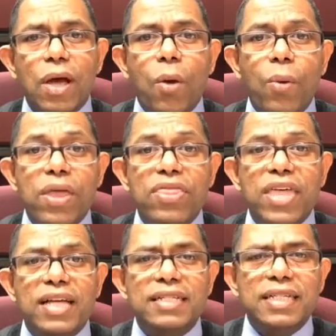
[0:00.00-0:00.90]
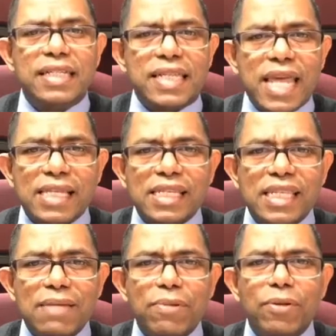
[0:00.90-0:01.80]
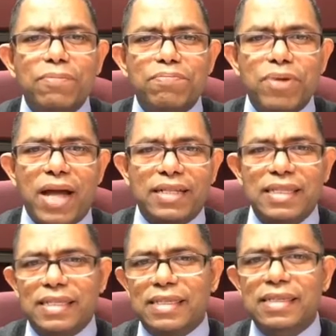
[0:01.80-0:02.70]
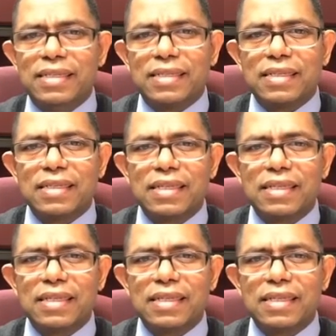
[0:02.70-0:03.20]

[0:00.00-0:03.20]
with their detestable practices.